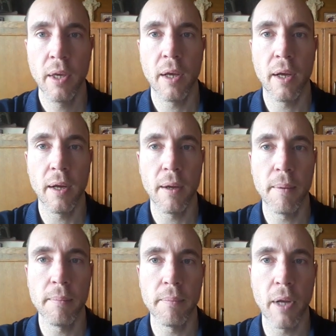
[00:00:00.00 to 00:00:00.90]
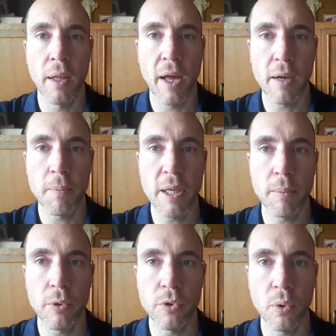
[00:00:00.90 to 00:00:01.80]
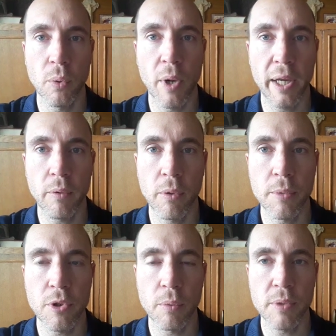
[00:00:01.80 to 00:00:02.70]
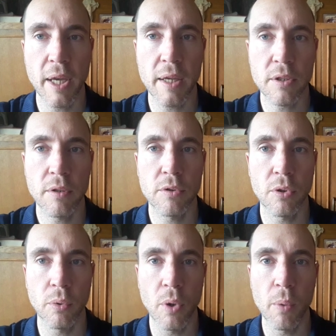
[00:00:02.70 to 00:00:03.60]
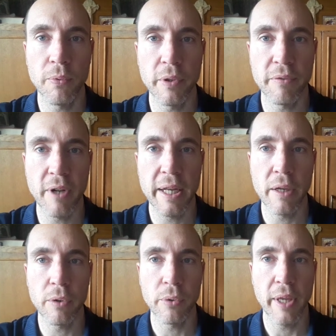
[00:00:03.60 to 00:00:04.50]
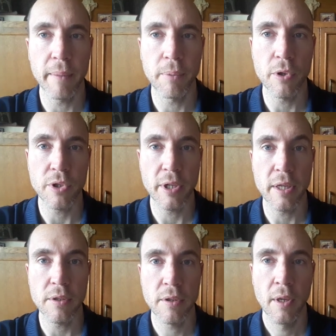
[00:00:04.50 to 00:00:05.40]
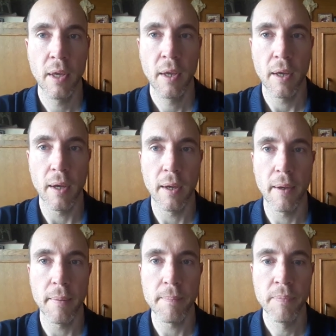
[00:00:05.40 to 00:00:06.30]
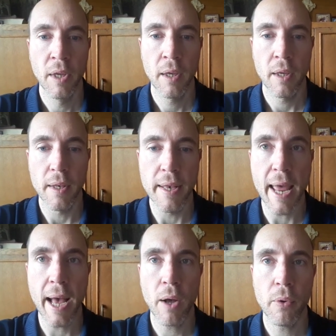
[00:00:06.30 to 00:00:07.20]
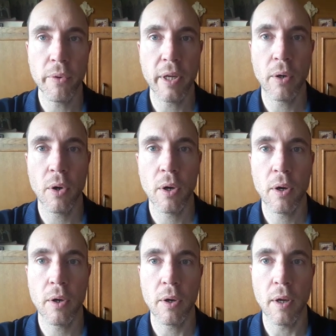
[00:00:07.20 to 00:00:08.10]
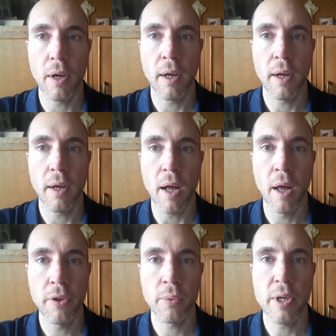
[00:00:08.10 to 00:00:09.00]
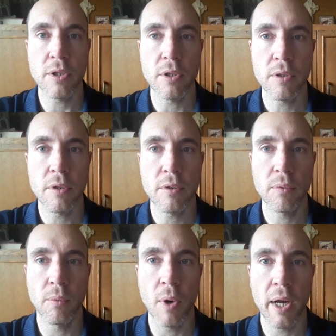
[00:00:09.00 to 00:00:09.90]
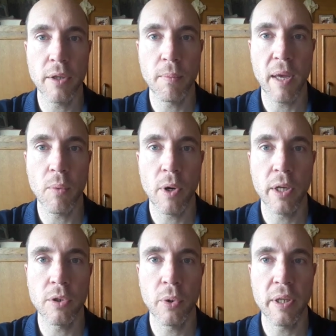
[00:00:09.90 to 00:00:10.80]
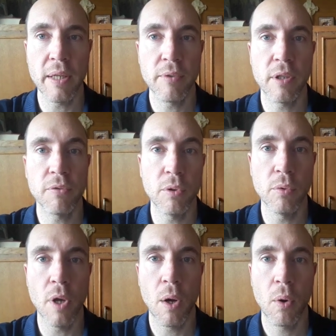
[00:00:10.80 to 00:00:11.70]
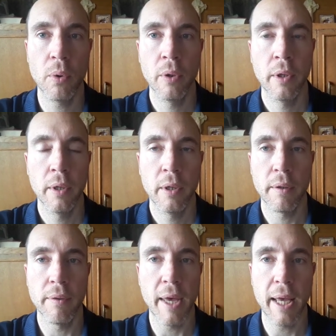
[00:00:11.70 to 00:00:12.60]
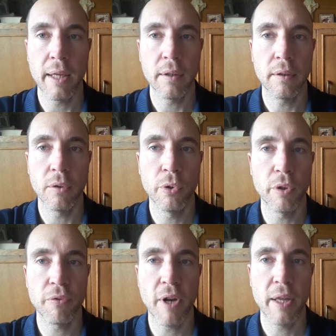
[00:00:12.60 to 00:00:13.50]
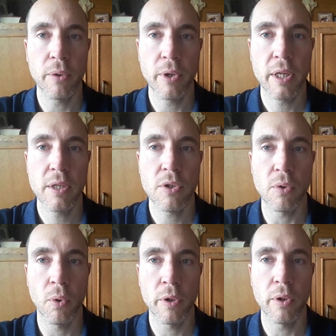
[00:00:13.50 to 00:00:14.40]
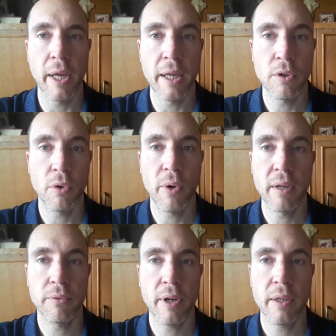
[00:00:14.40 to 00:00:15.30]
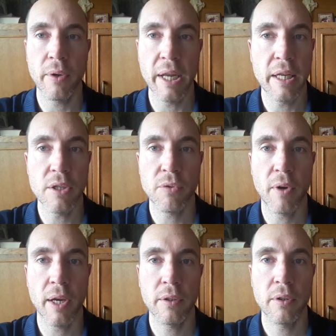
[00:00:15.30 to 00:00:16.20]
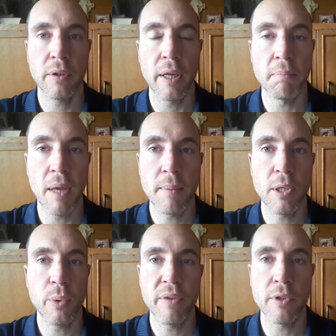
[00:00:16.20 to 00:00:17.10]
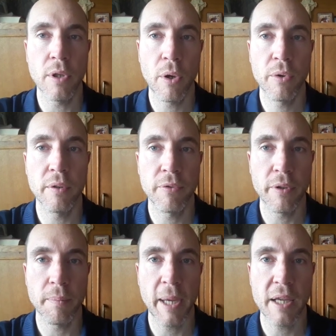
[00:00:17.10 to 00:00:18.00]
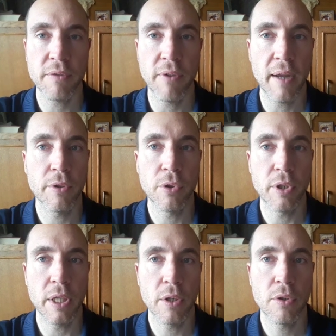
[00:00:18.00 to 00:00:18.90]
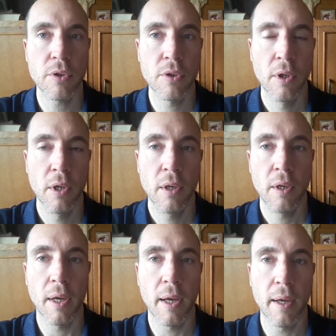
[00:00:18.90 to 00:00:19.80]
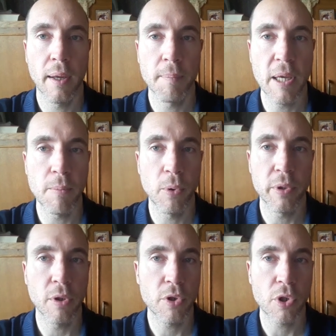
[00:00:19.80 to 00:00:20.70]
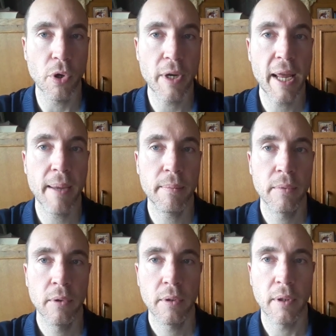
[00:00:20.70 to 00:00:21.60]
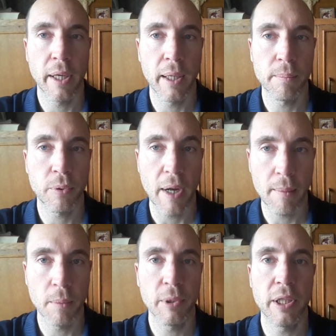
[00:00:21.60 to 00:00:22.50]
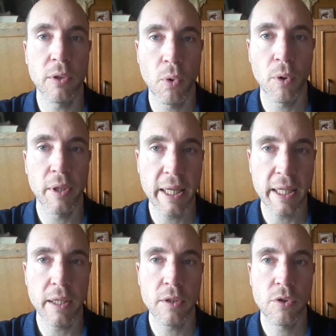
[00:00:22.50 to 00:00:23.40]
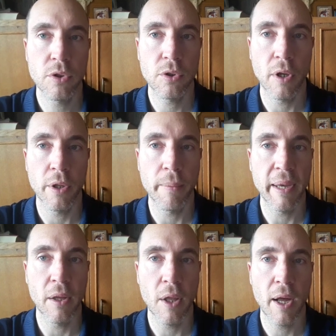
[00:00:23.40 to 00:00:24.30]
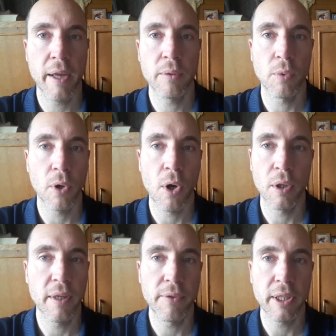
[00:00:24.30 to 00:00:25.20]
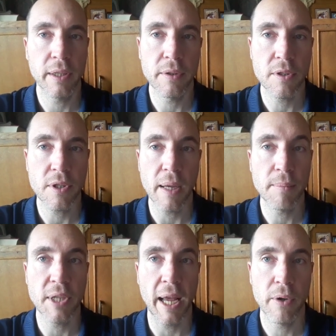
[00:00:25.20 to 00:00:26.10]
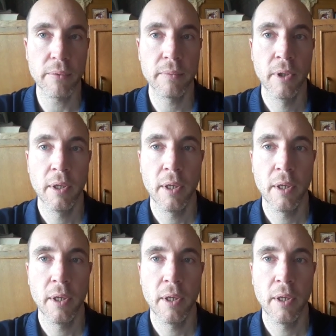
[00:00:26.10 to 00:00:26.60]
A lot of people do a Y chromosome test to hopefully find out who that person is. Now there are other reasons why you may want to do it, even if you know that who your father is, or and your grandfather and his father, and maybe you even know that for the past 500 years, people with your surname and probably your lineage on the male line were all living in the same town.